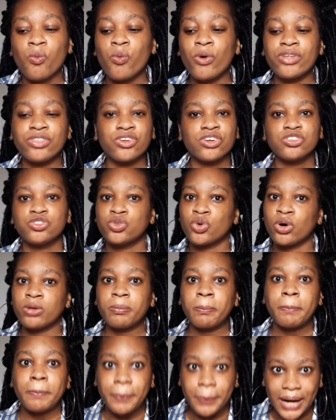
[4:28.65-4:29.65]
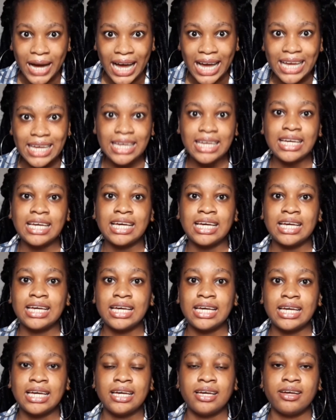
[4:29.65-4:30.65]
were not done by
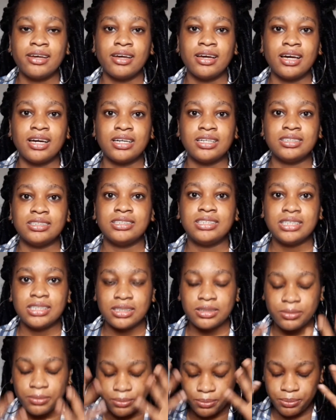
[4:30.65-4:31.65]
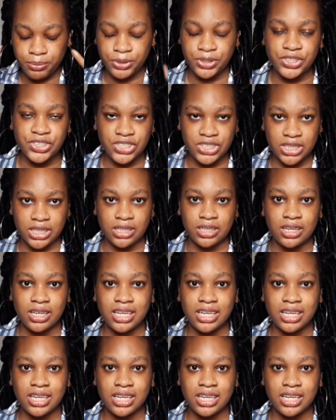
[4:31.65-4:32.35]
the person.